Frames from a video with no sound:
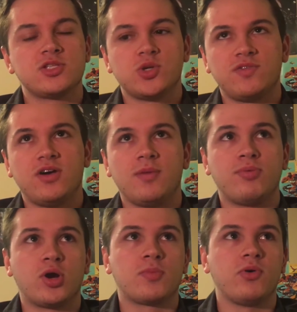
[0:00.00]
There's sort of
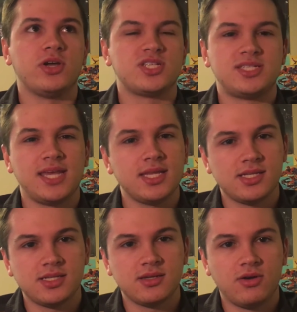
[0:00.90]
a purplish
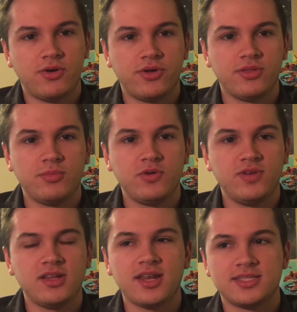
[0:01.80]
tint on the
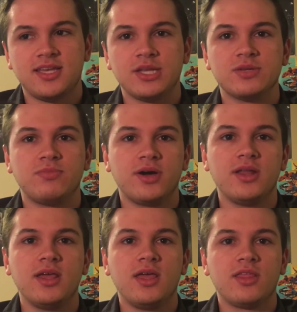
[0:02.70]
movie. Not a tint,
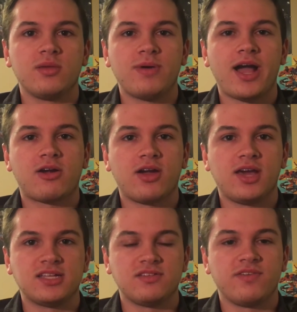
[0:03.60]
but the
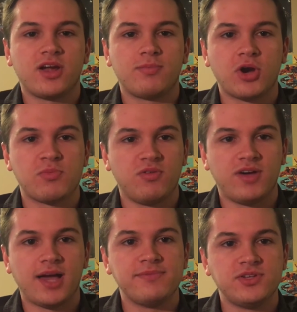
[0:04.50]
background has a very
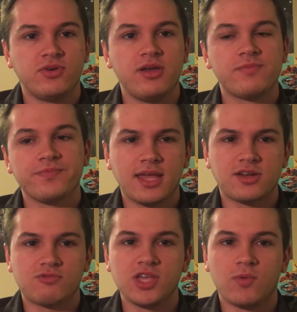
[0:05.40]
purple vibe to it,
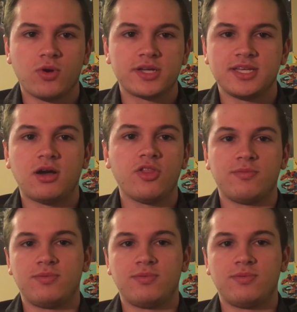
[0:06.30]
and it really works. In